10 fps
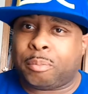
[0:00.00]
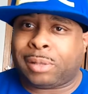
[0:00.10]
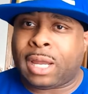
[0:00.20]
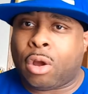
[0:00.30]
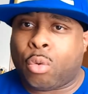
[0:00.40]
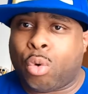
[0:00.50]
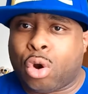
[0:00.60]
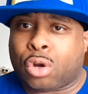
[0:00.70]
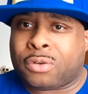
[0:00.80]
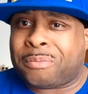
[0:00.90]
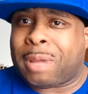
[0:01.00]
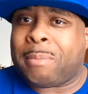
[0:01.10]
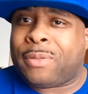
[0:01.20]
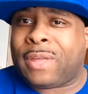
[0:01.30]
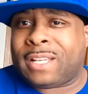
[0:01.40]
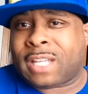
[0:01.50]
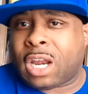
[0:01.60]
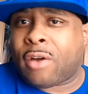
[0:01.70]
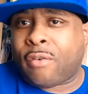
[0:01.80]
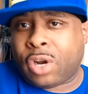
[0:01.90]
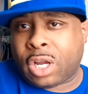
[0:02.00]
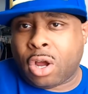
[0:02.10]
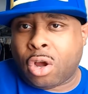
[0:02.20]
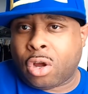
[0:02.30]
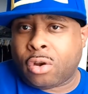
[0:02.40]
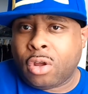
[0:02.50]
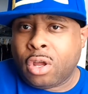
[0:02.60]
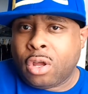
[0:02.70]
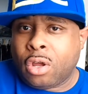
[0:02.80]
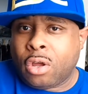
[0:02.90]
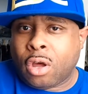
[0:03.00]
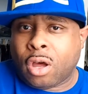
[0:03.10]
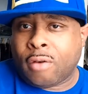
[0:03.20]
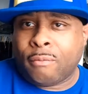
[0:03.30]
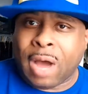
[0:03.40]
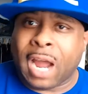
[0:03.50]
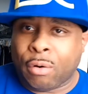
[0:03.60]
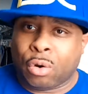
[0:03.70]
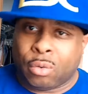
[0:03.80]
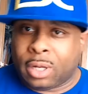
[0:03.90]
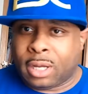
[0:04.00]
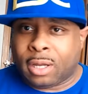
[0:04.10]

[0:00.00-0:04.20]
play on words. Maybe things that have already gone viral.